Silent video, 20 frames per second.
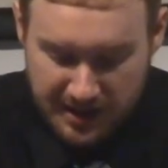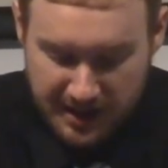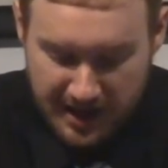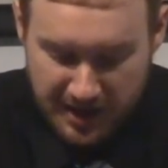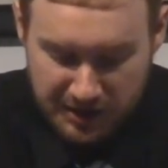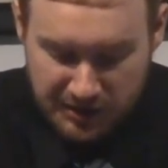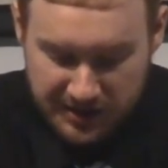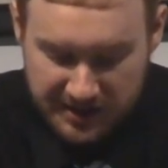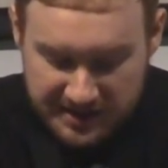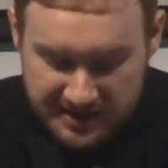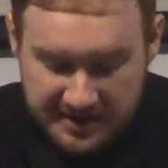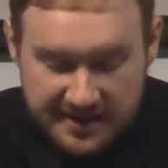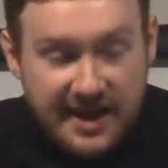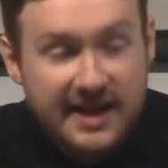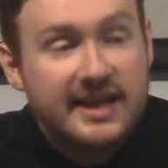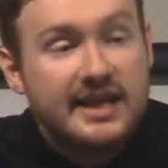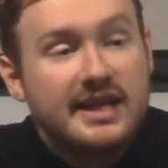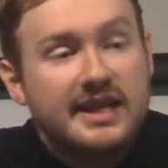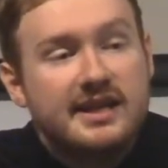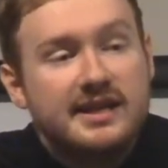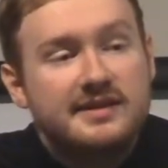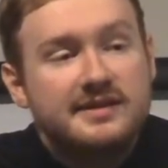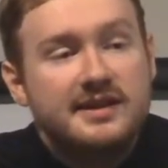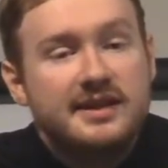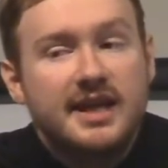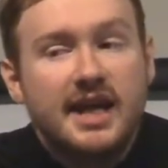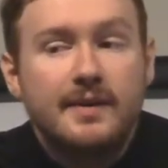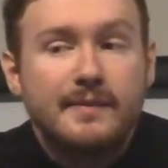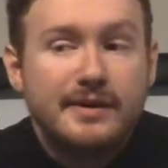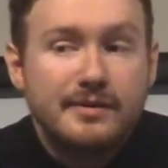and now you get to take it
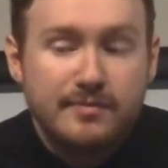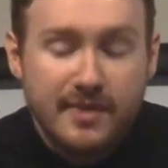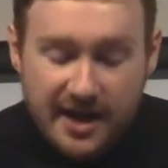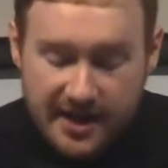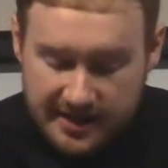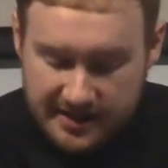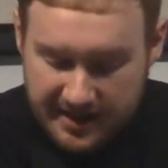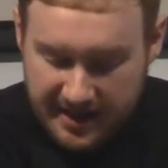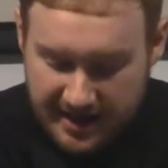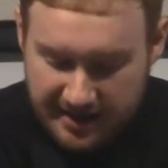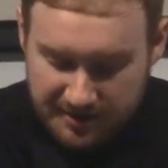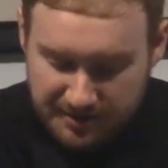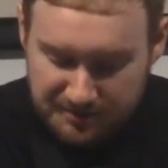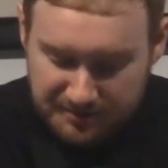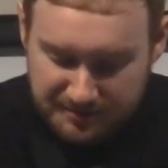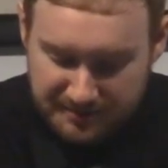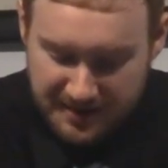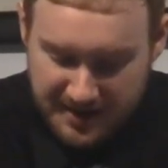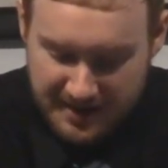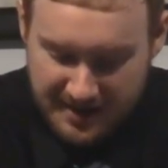easy coming back down.